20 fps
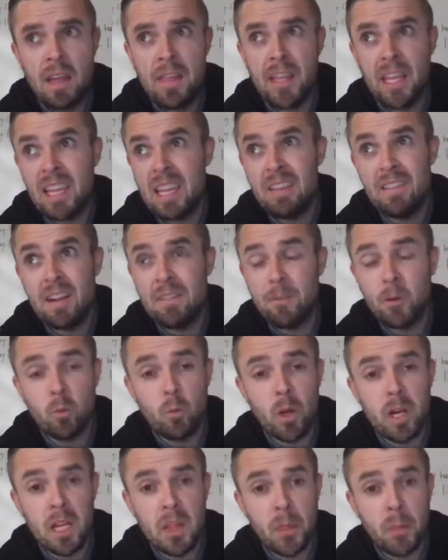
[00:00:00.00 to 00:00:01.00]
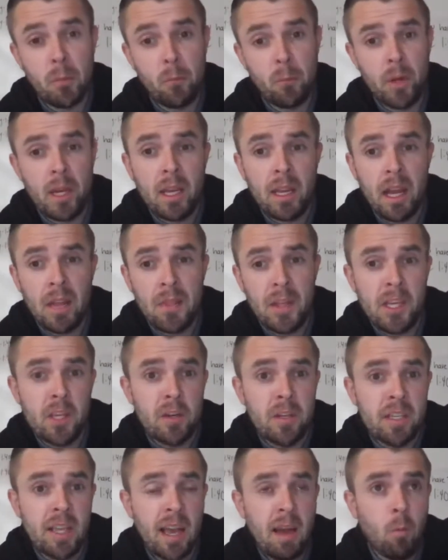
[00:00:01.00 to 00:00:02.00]
I think even if you're running 3, I
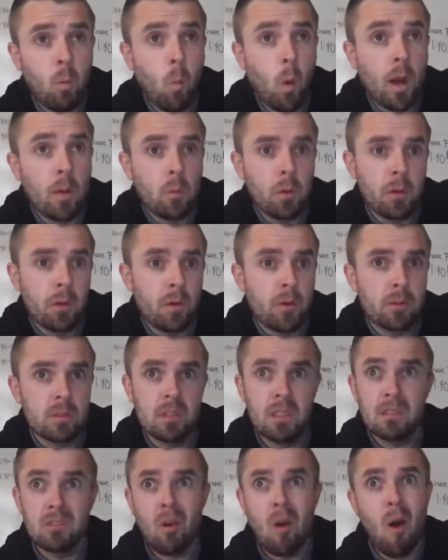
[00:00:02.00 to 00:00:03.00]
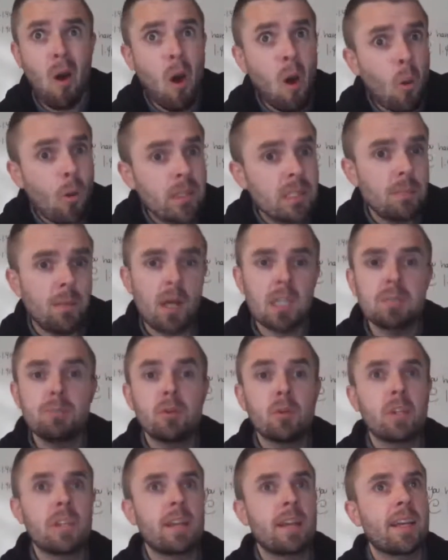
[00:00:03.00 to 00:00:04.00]
think you need to have 1 with Hurst. There's always a
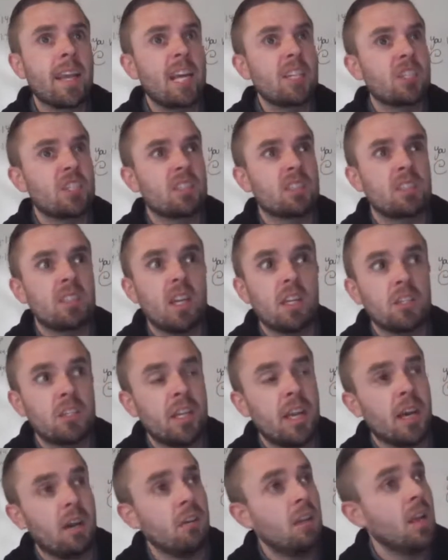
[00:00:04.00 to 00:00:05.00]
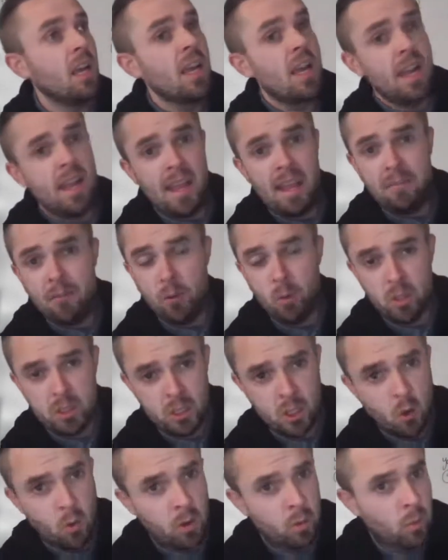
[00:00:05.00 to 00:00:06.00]
possibility that catches a touchdown.
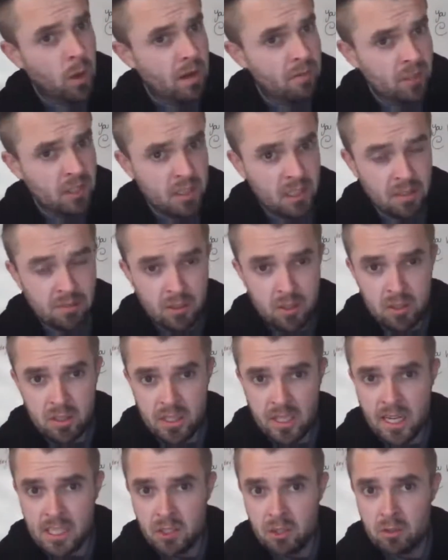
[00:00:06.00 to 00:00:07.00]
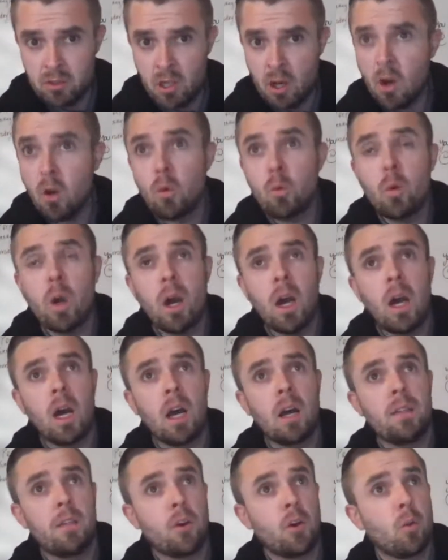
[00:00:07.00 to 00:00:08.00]
Everyone's going wide receivers, and as you know,
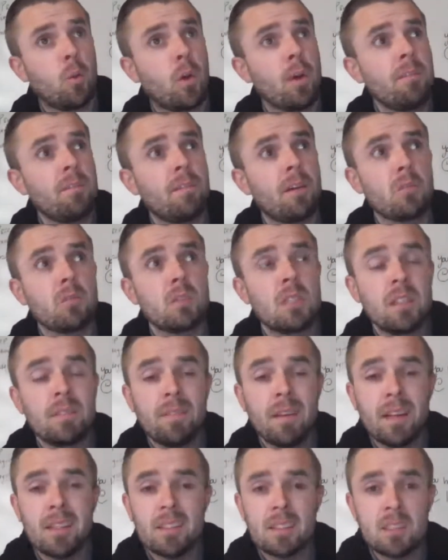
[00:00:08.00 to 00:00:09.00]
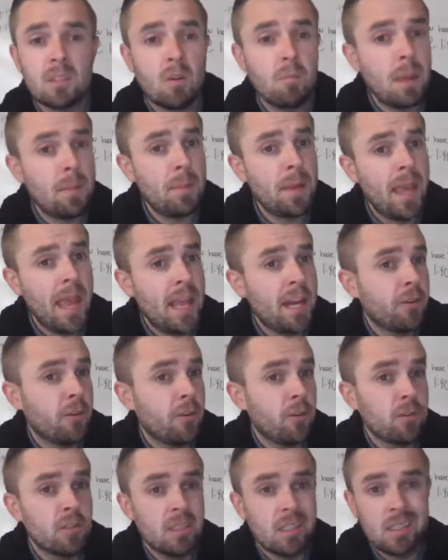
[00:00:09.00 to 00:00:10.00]
they're a run funnel defense, so maybe
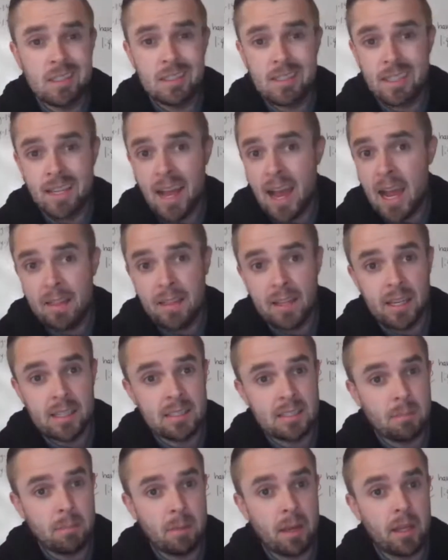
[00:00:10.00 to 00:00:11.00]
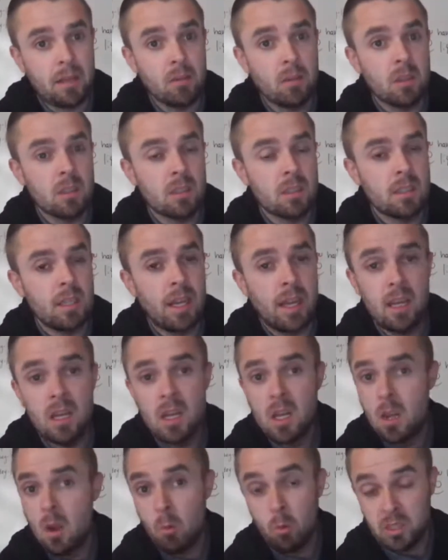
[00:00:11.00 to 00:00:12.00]
Hayden Hurst is the guy that gets the main looks
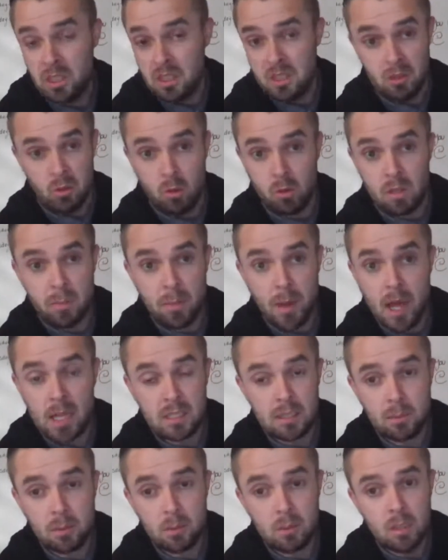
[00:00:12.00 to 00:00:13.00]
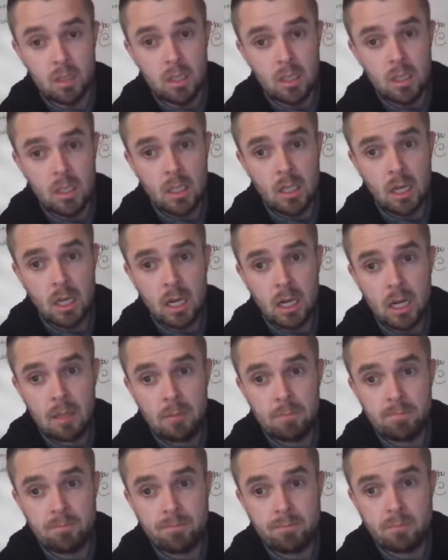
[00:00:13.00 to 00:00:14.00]
today, which is totally possible.
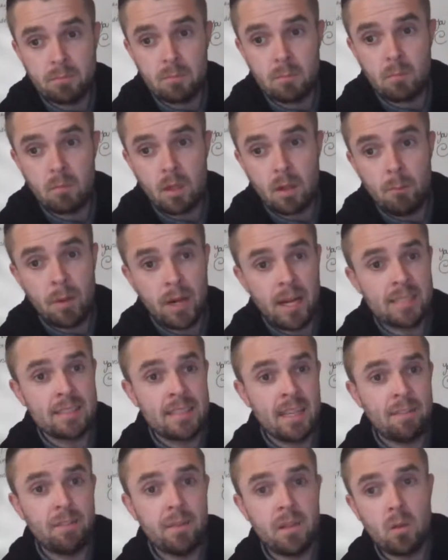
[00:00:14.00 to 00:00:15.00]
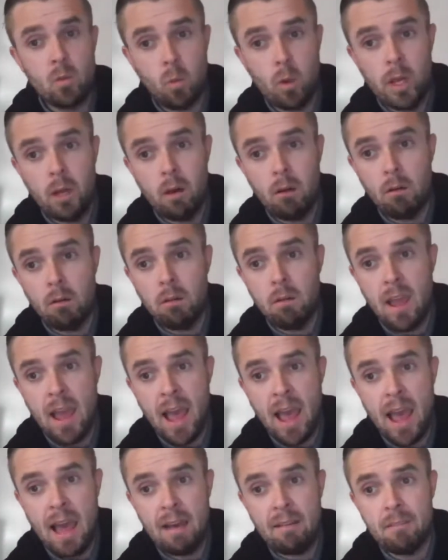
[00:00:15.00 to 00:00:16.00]
But I definitely will
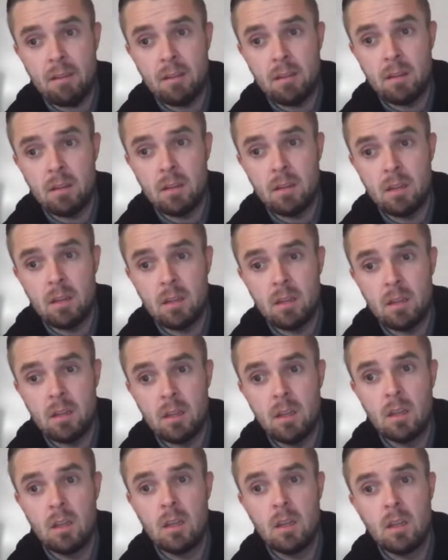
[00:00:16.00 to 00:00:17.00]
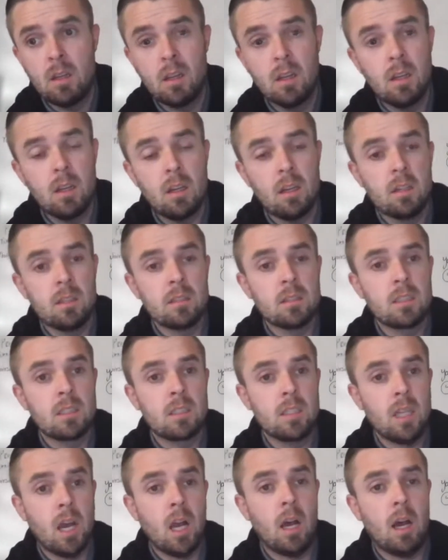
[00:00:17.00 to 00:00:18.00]
have
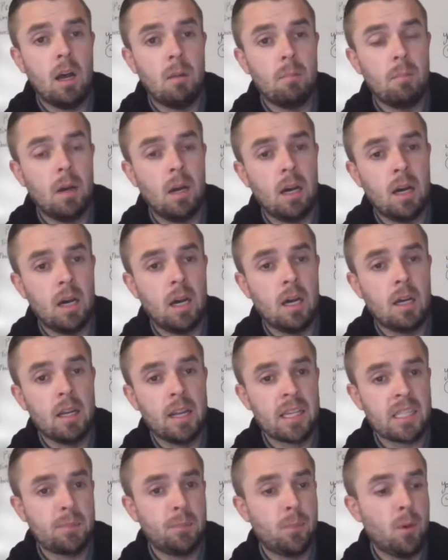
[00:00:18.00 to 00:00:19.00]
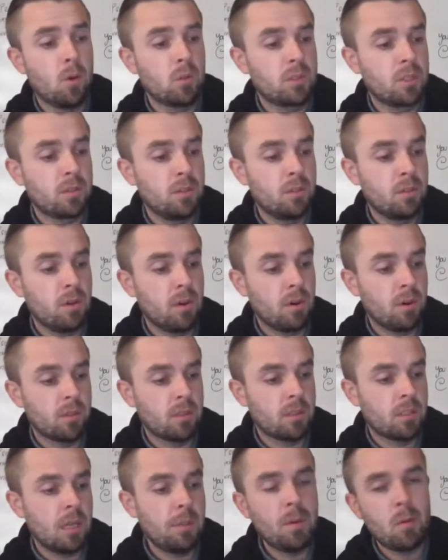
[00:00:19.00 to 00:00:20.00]
some exposure to
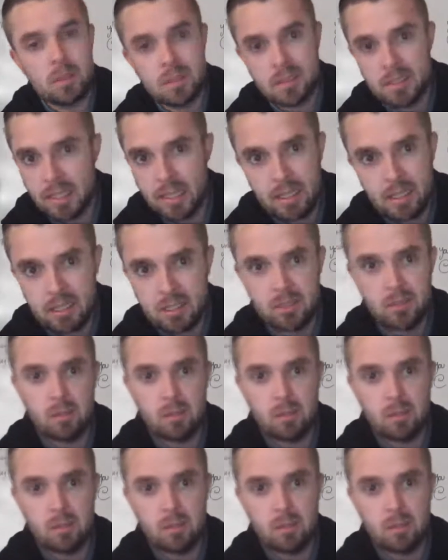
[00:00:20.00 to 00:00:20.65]
Hurst. Give me 1 second.